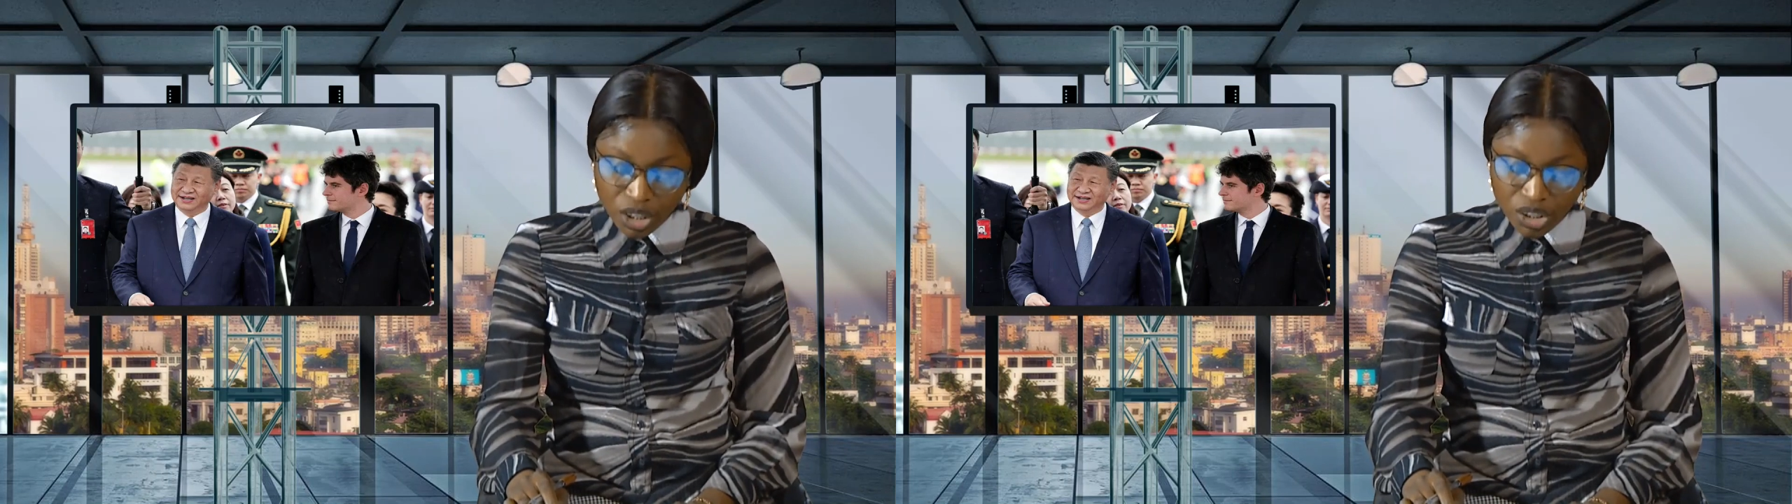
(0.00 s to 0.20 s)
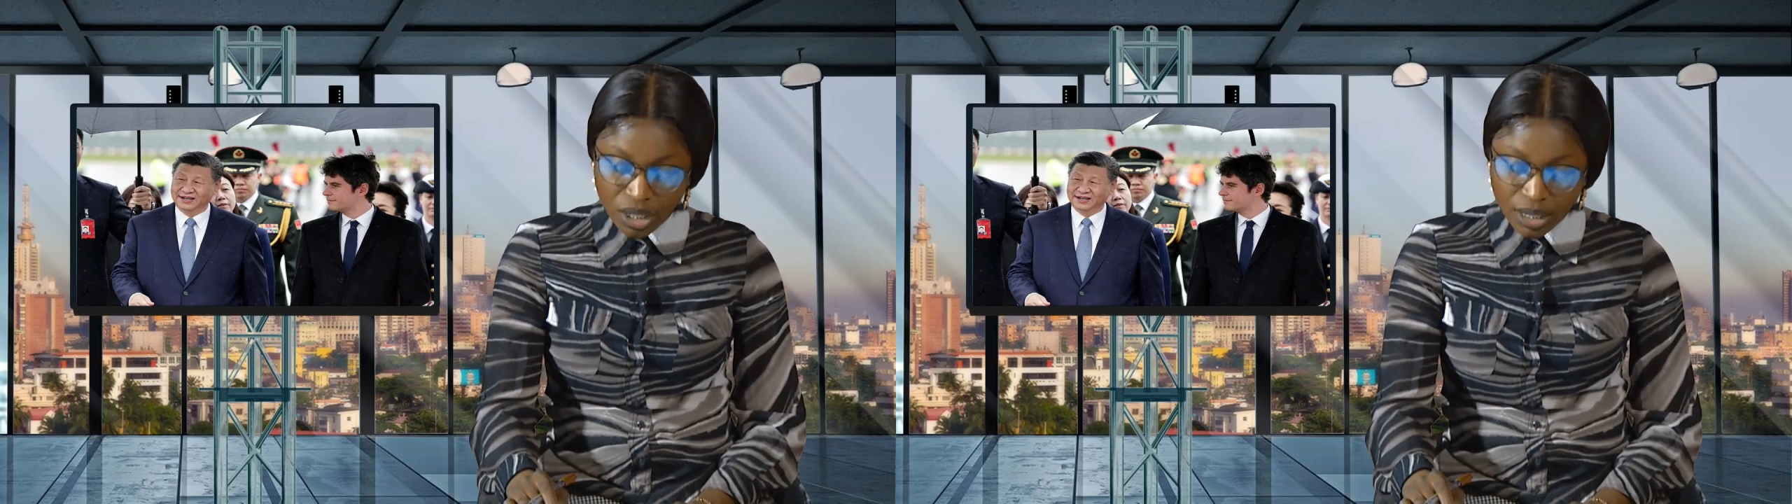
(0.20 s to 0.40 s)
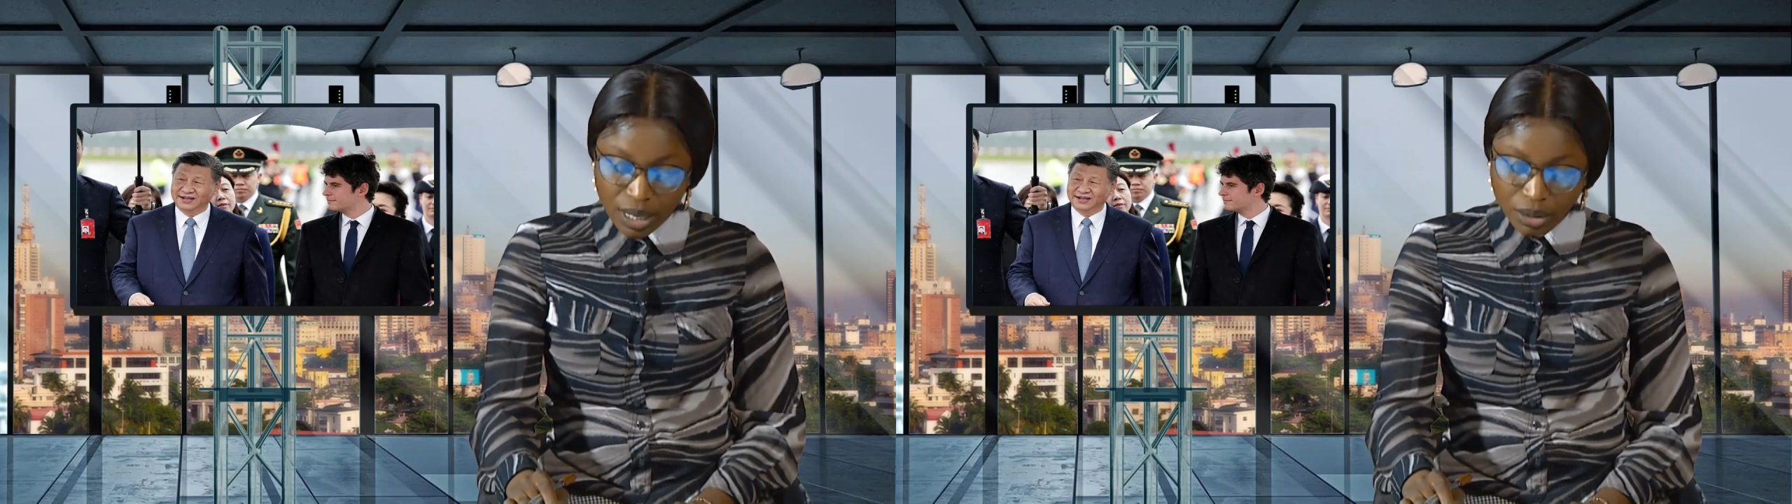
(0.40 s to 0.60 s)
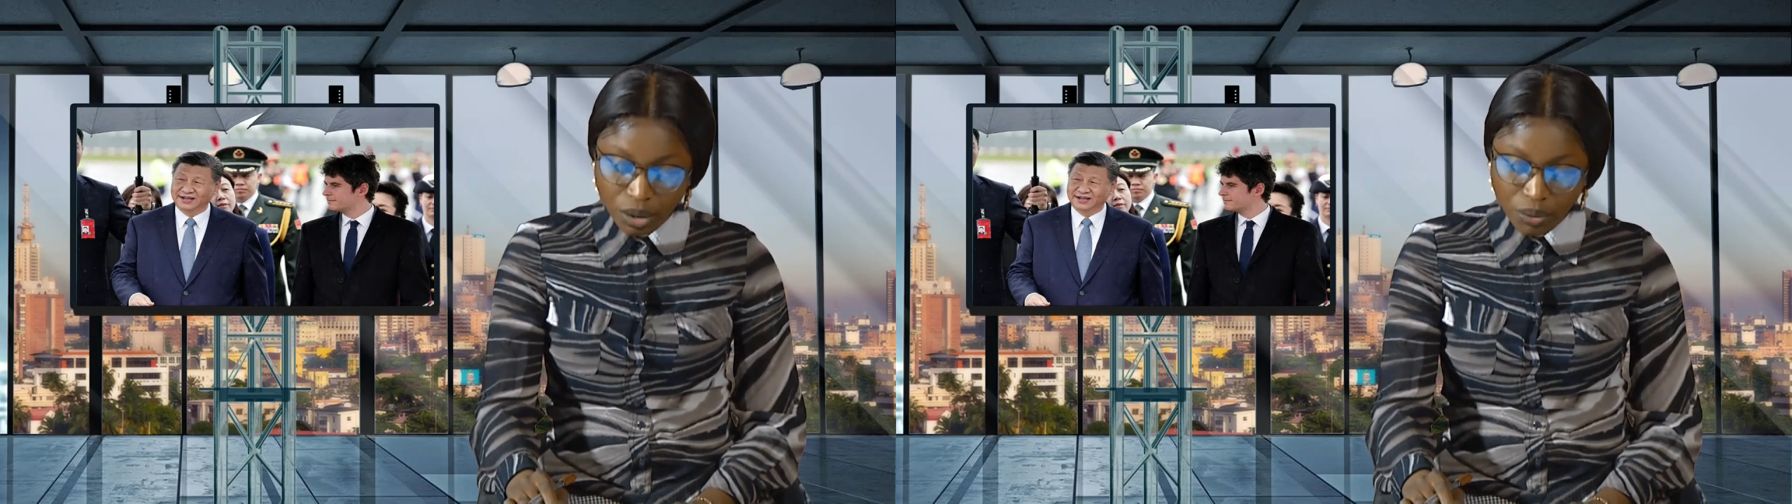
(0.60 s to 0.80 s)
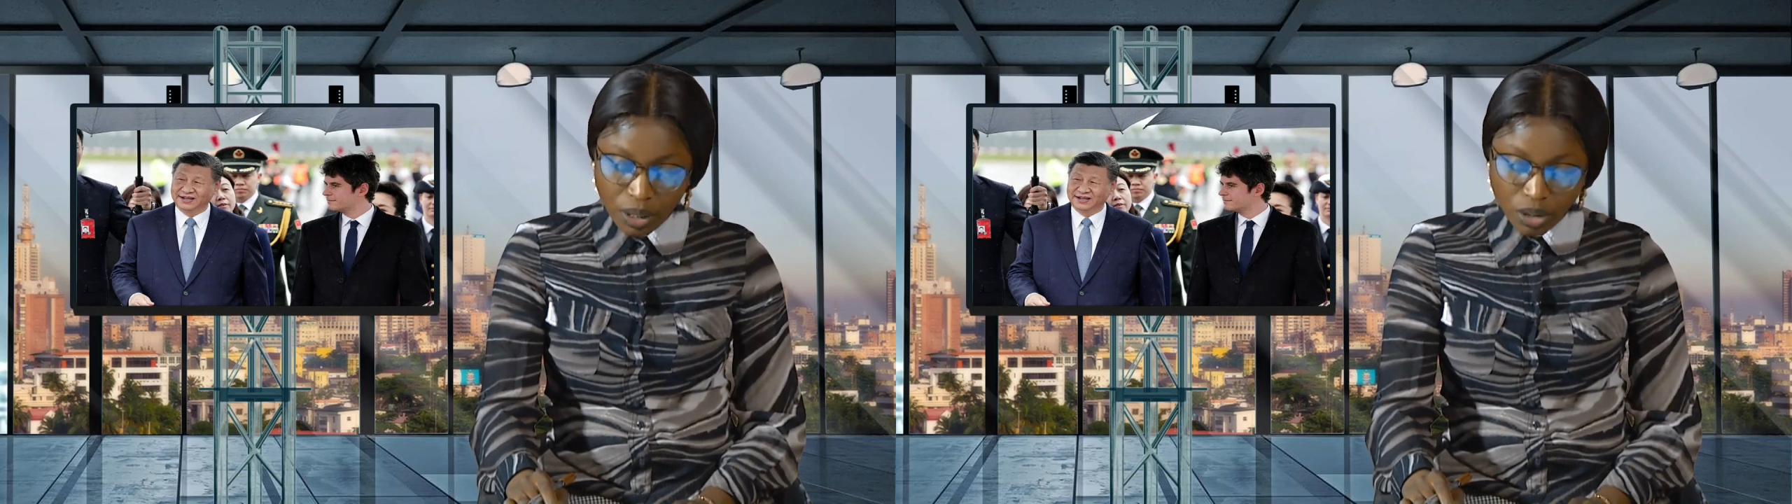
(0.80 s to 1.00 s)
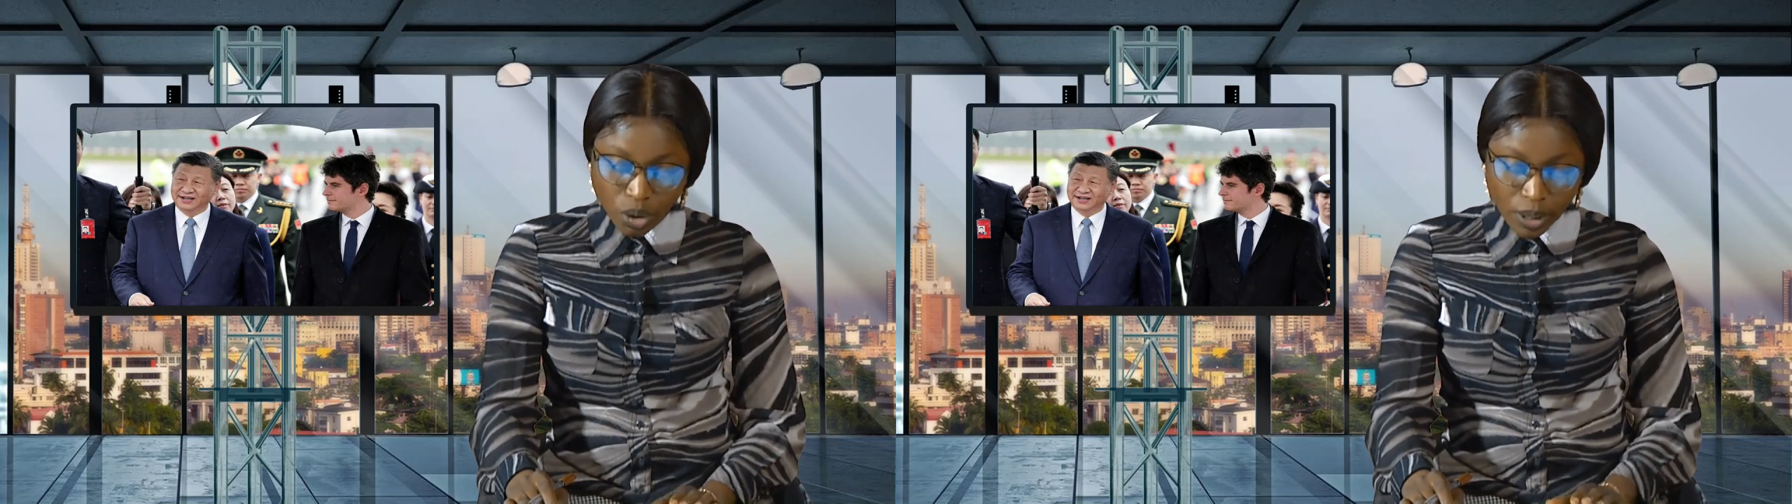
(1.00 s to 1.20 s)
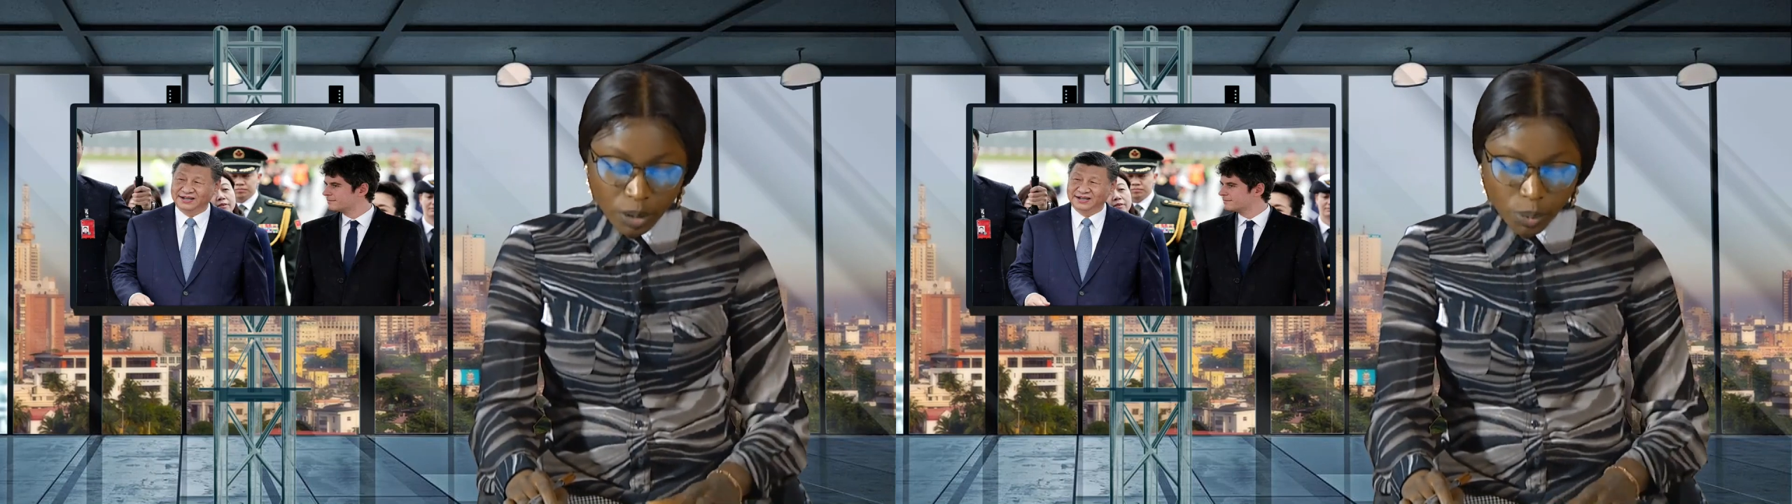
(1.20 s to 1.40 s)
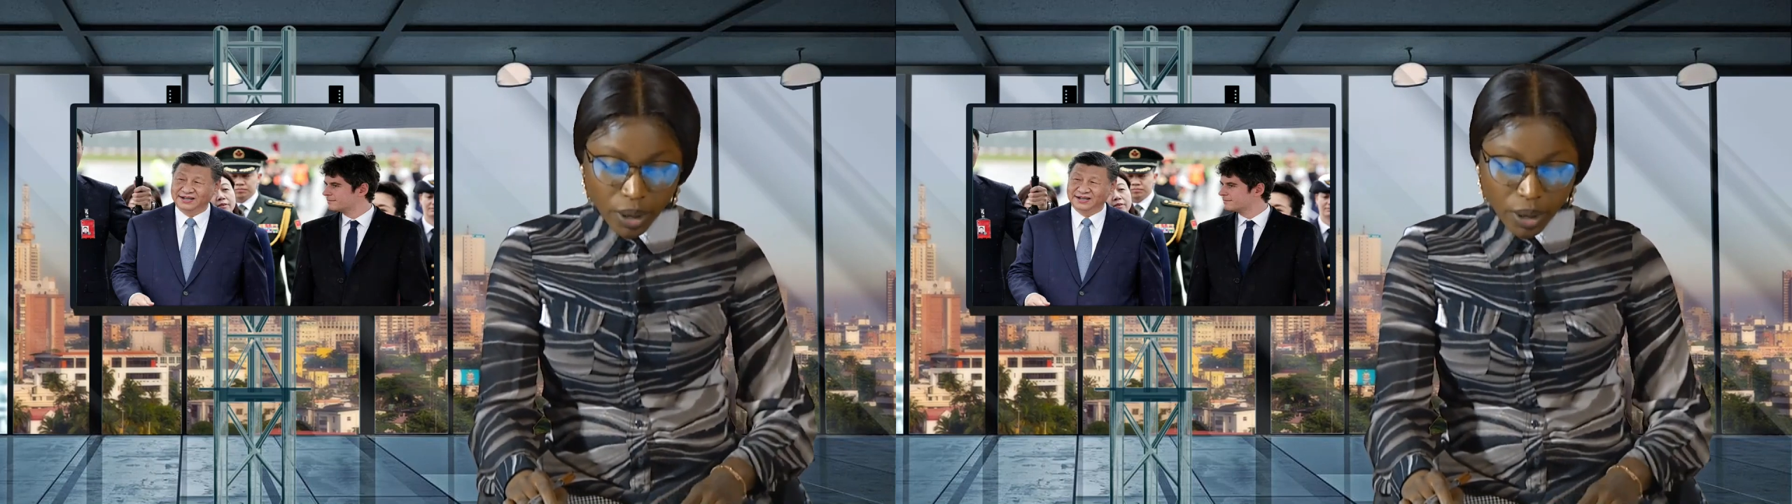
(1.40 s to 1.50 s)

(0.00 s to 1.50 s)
Xi said during a joint